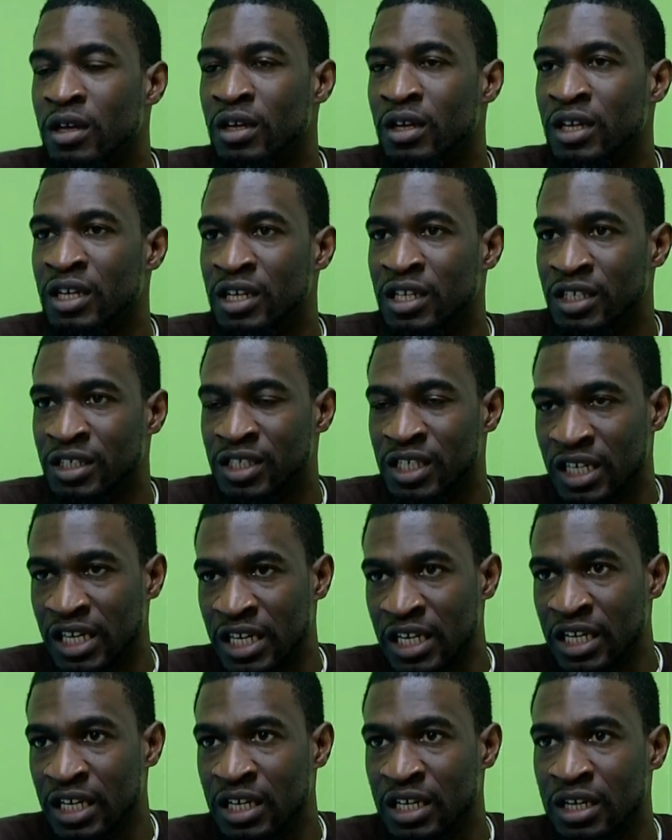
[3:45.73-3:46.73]

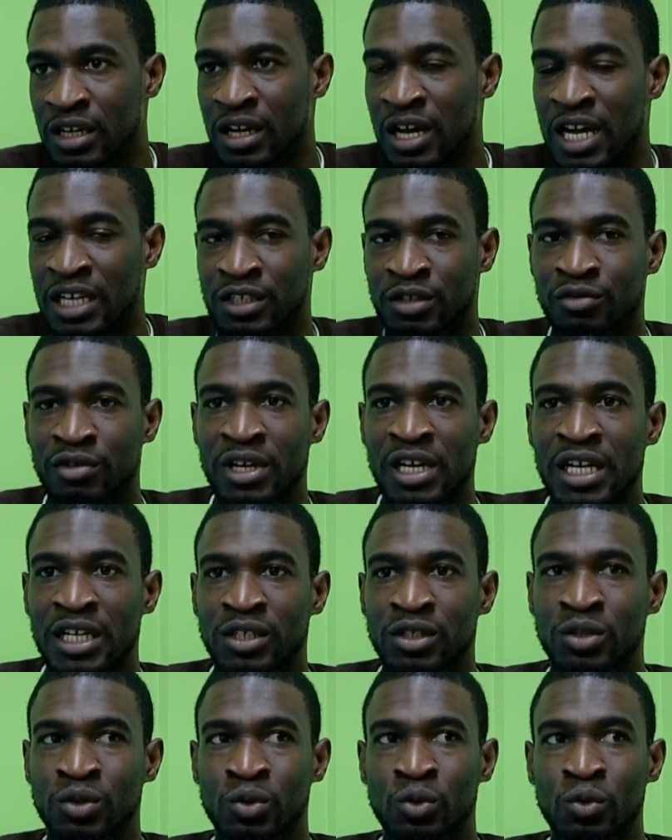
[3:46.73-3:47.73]
easily as it
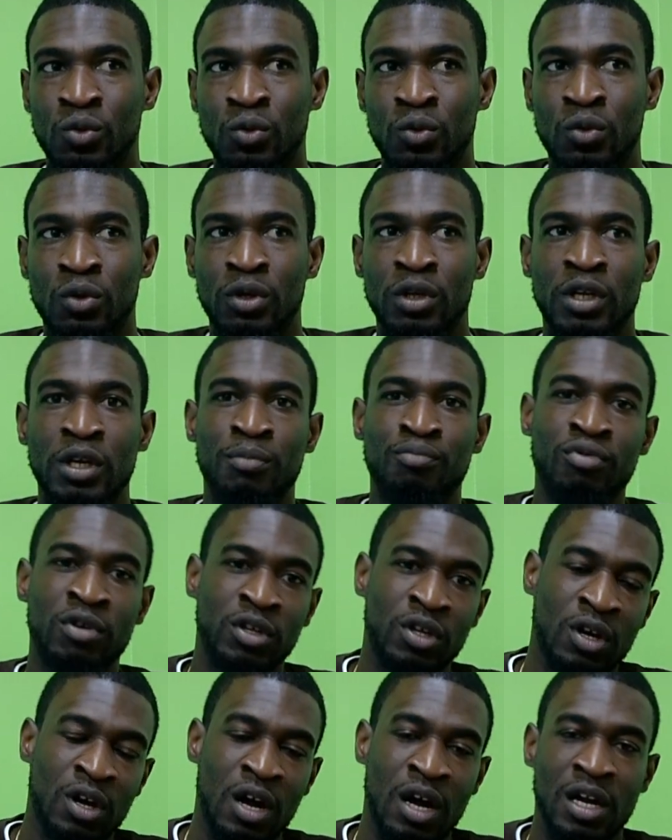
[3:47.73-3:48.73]
relates to the
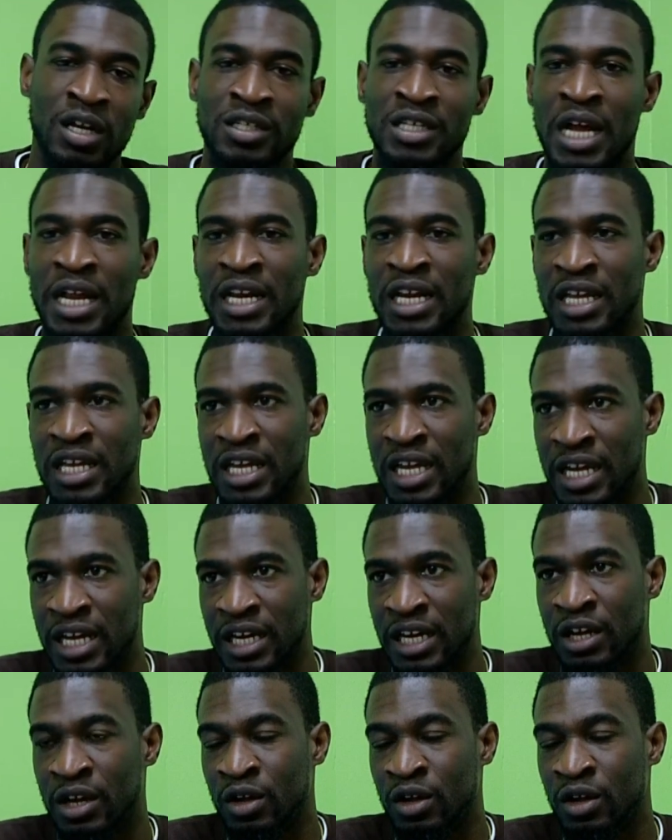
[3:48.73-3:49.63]
protocols at the gate,